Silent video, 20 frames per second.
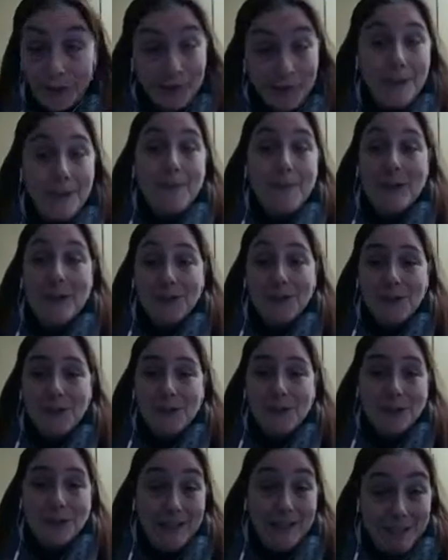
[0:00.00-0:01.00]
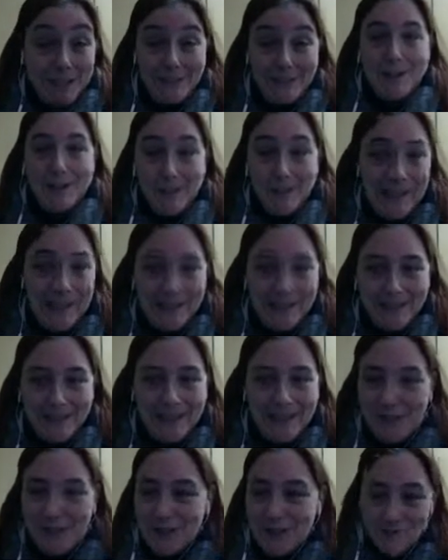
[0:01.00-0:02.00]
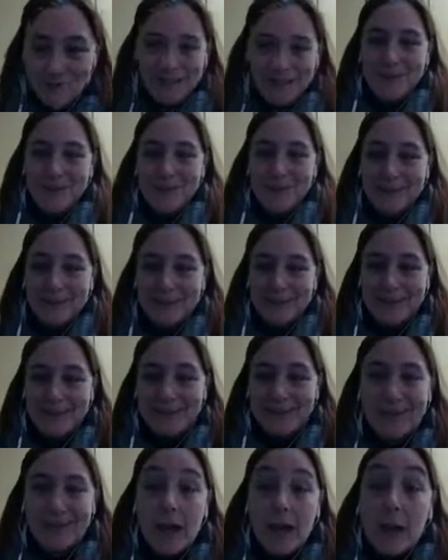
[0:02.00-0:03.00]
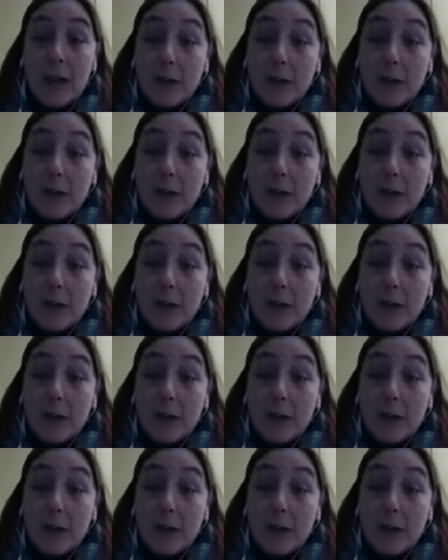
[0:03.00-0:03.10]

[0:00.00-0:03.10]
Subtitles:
the climax community is the pioneers. They're the lichens.